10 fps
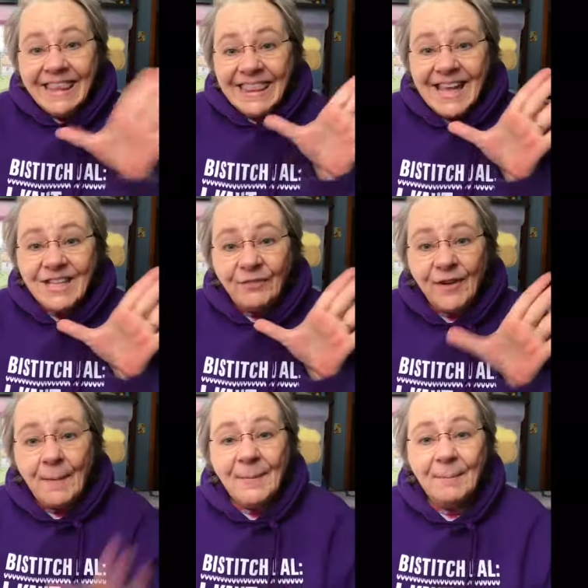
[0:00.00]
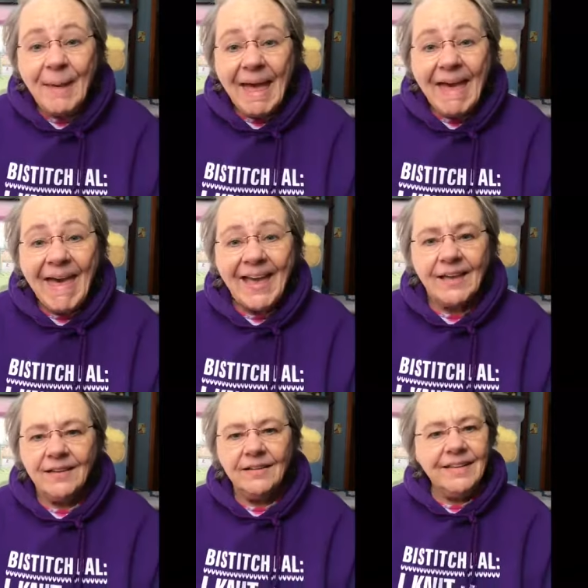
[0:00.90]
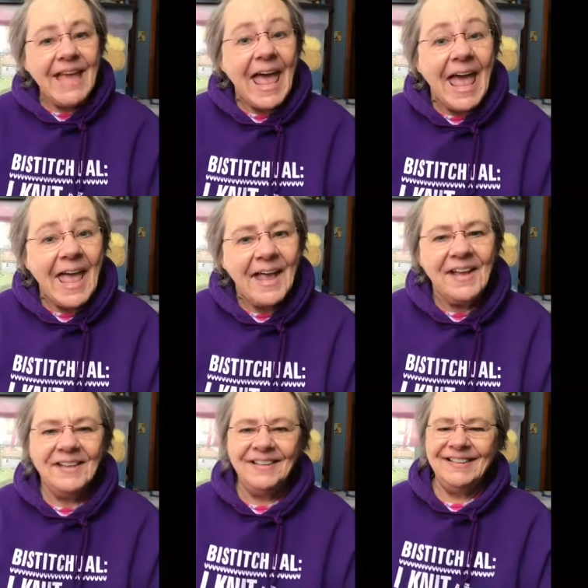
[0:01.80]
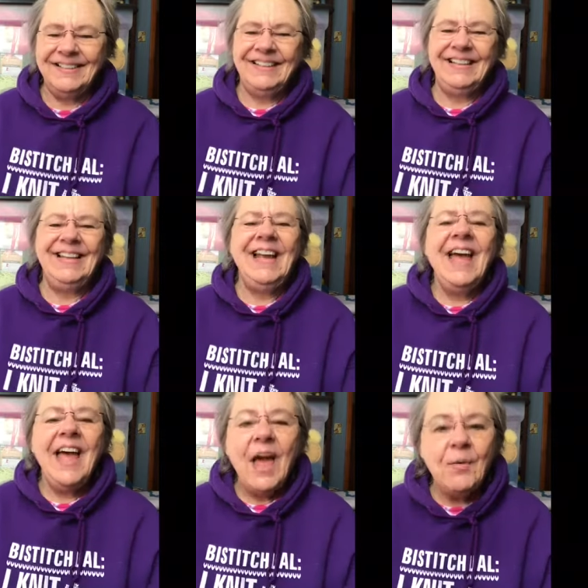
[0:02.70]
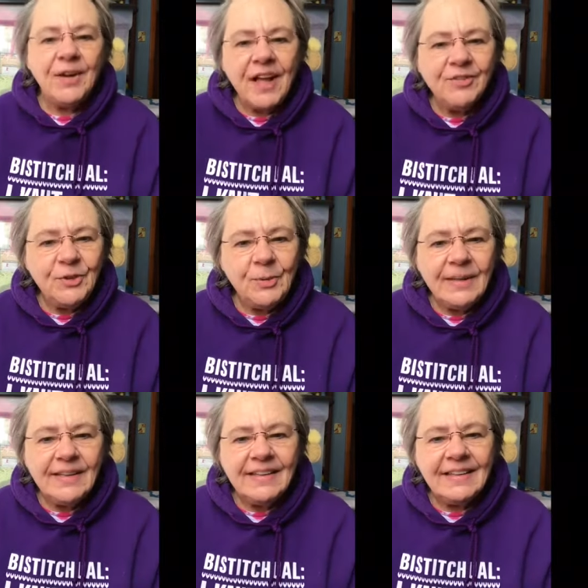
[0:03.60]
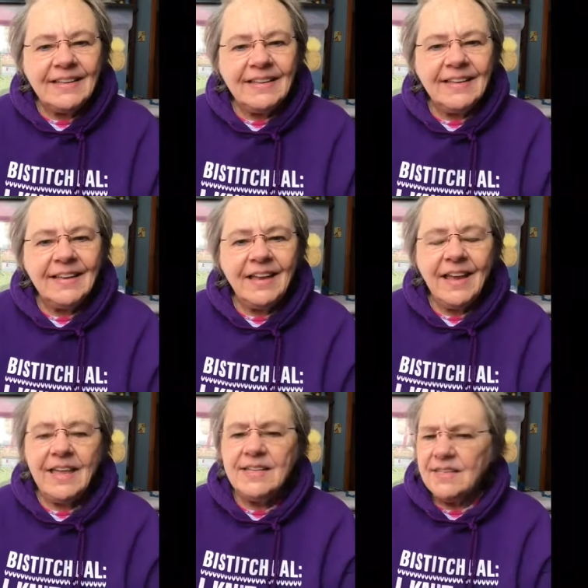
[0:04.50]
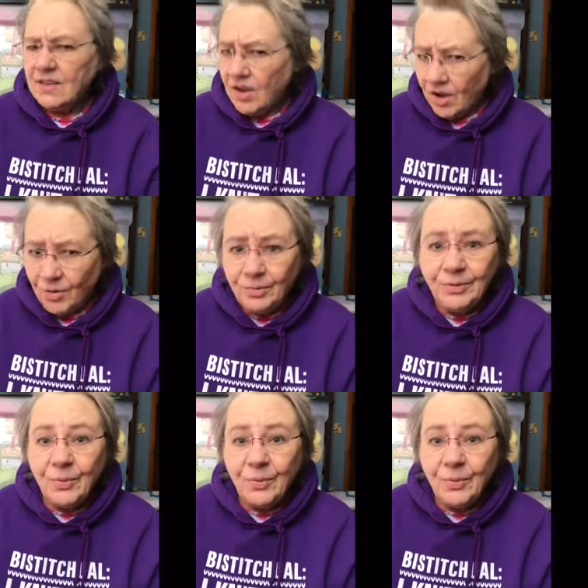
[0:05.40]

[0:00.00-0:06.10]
thanks for coming back. Yay. How are y'all doing? Is it cold